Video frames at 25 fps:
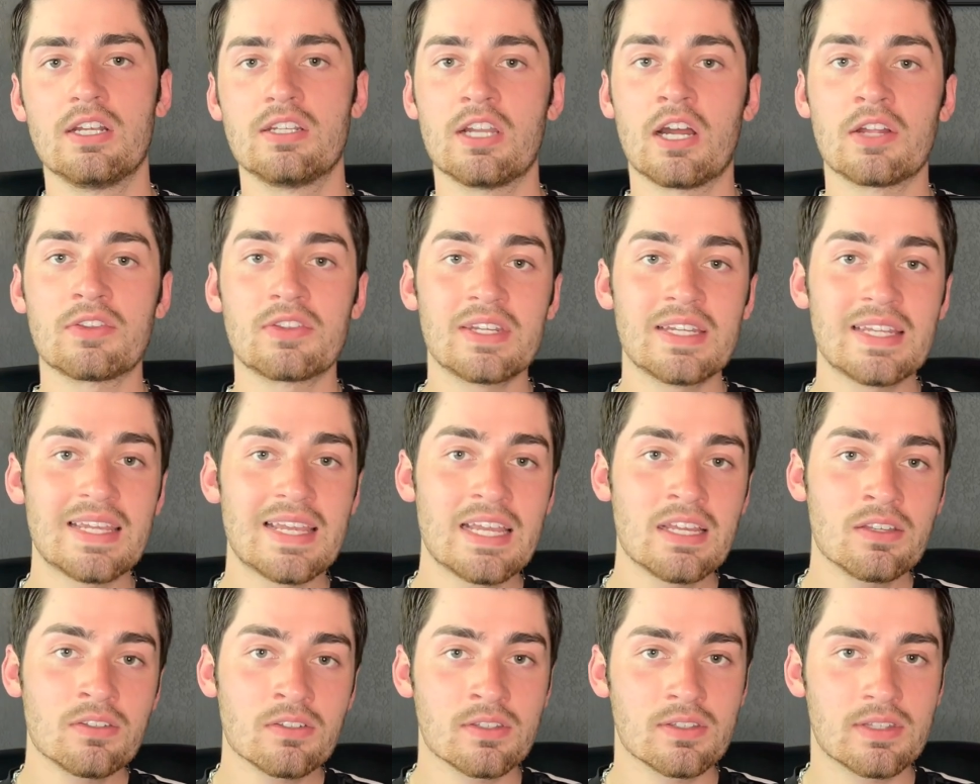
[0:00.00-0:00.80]
Not that he
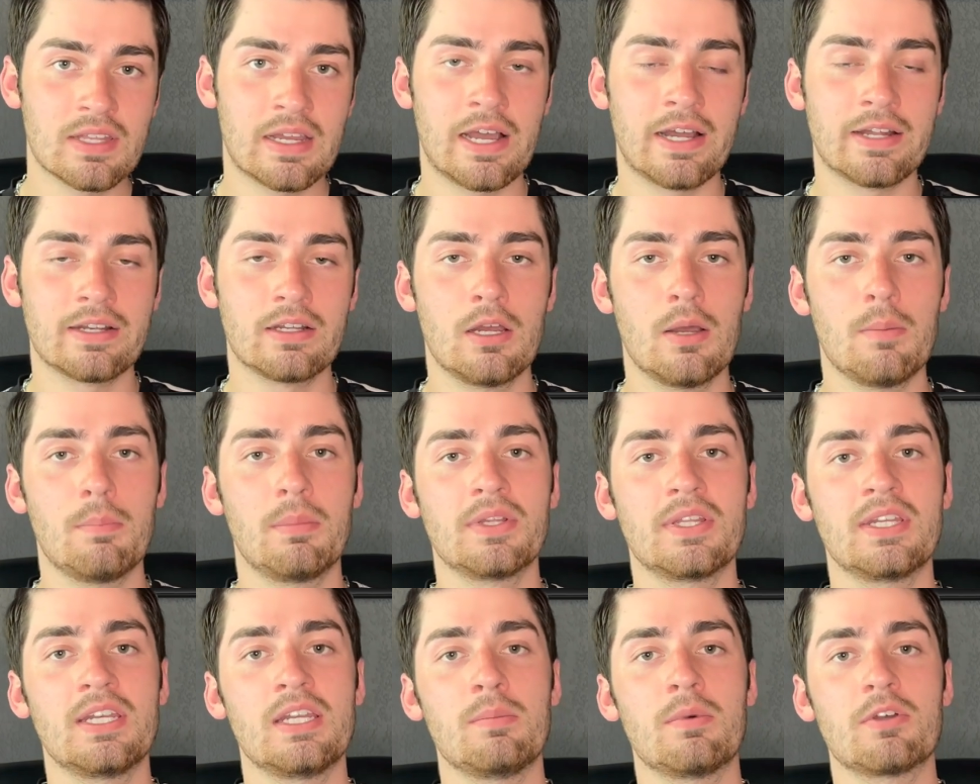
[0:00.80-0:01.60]
isn't that,
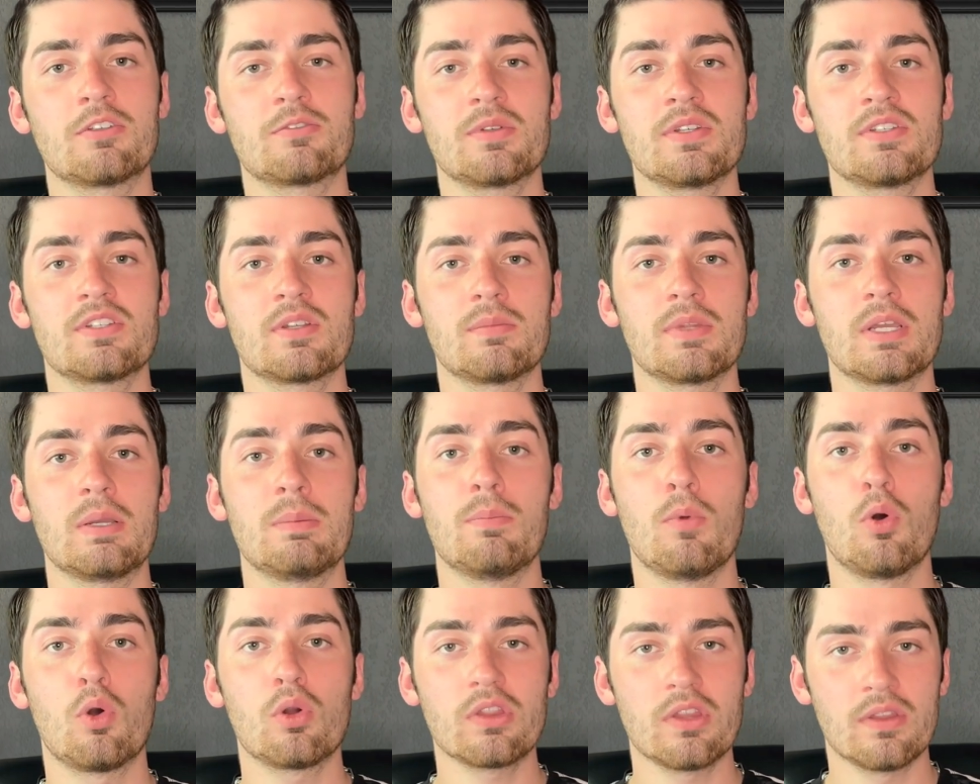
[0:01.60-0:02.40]
but that he must be something
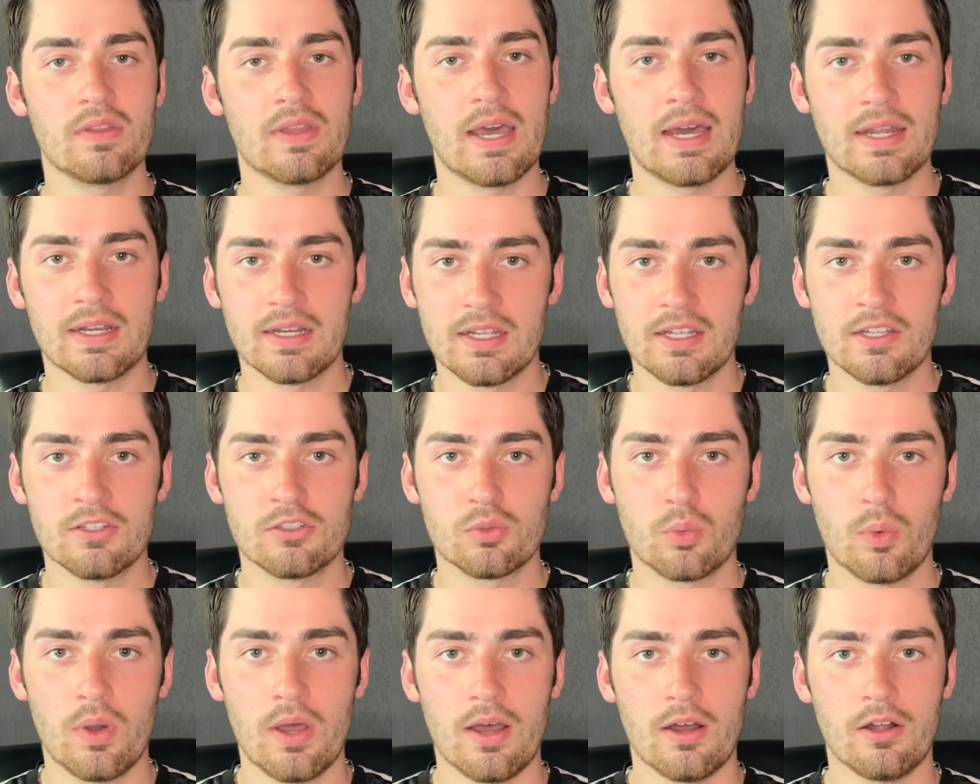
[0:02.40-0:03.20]
more than that
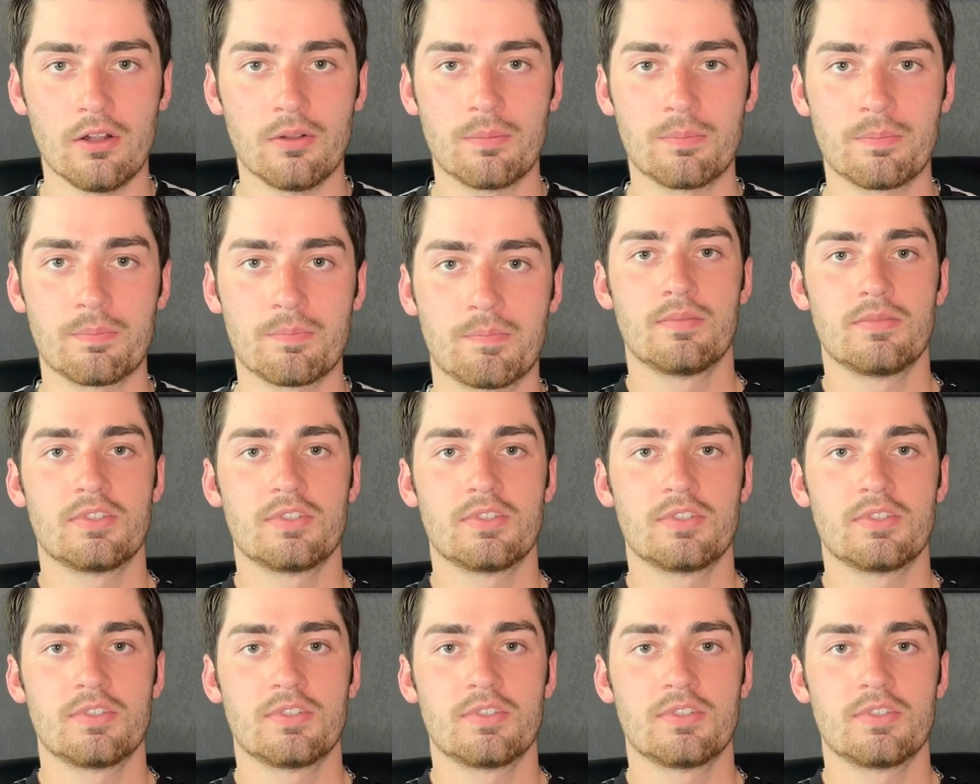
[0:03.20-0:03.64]
as well.